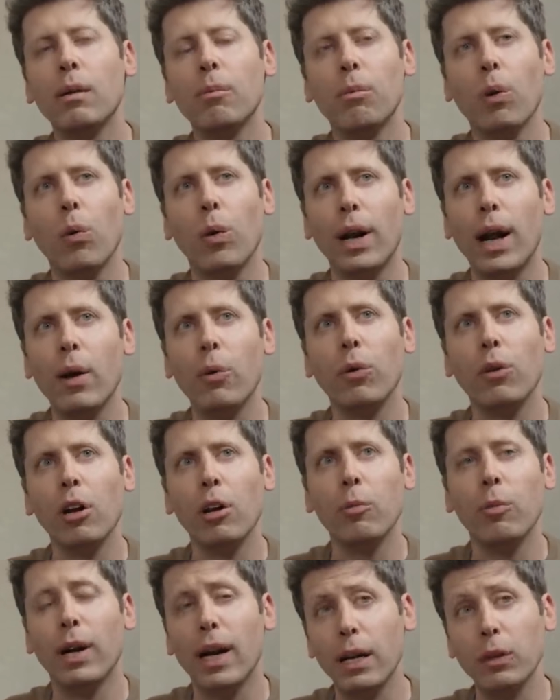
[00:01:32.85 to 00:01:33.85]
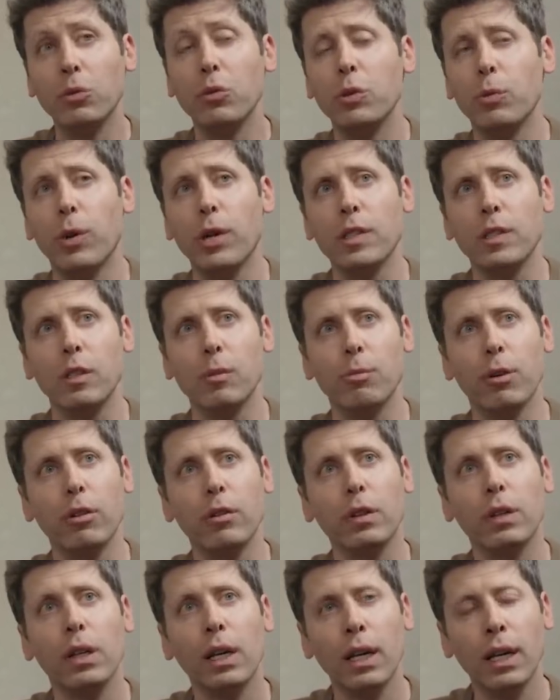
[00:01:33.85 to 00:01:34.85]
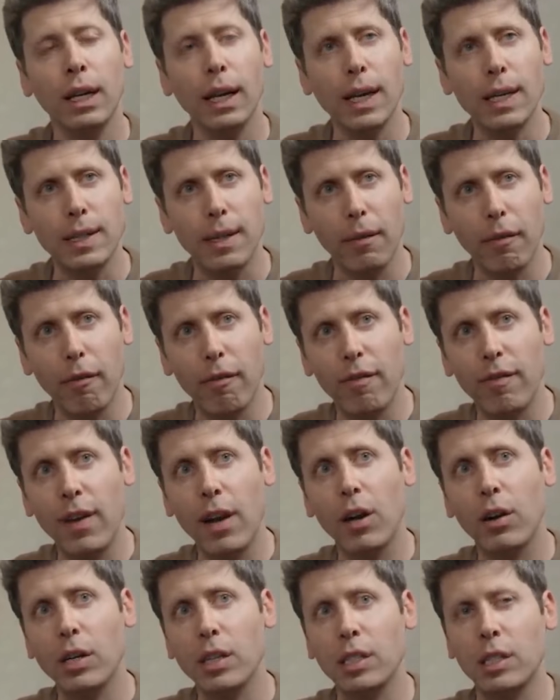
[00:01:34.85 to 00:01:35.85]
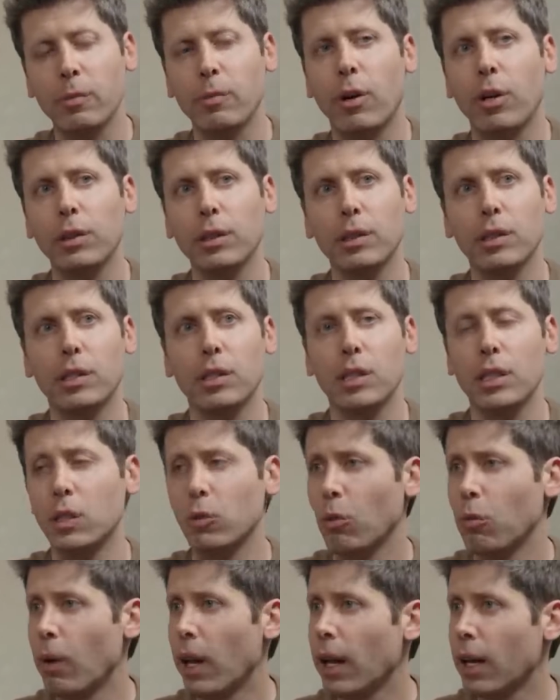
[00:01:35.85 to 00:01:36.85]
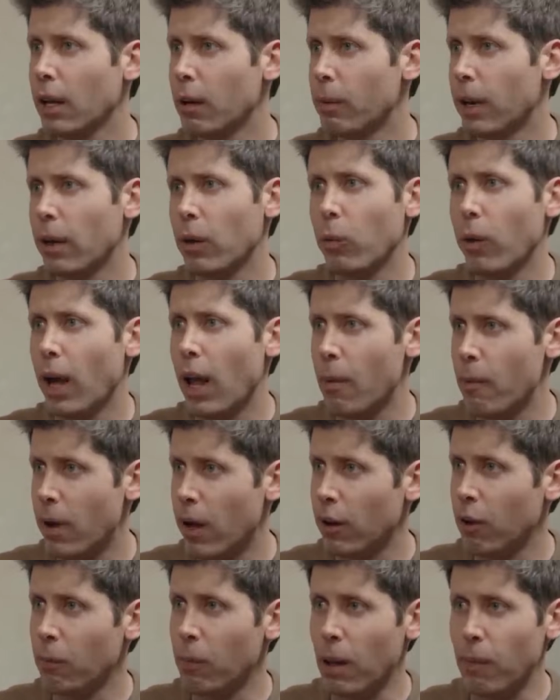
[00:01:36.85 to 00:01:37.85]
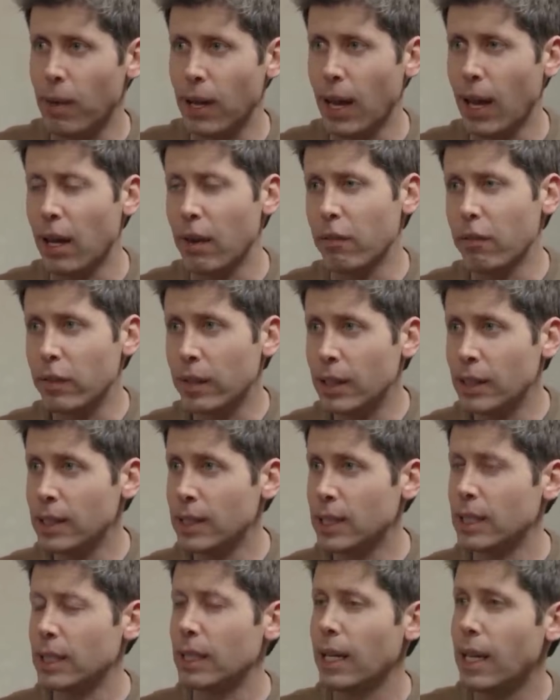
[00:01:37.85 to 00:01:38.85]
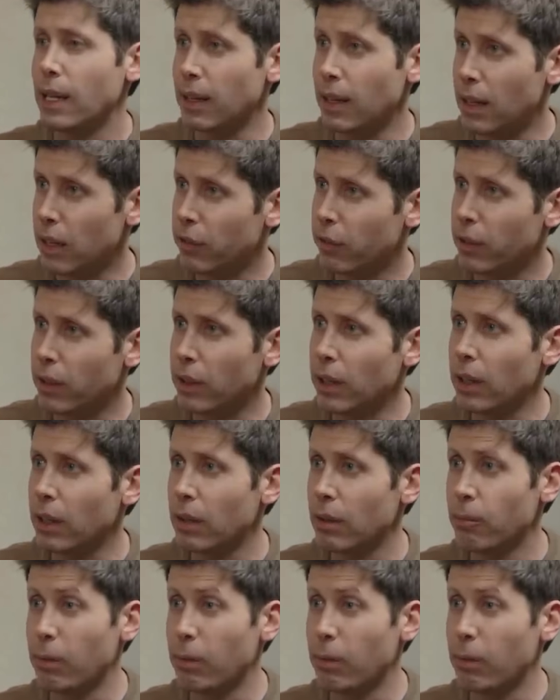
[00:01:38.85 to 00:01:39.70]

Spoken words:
But what I worry, what I lose more sleep over, is the very small decisions we make about a way a model may behave slightly differently.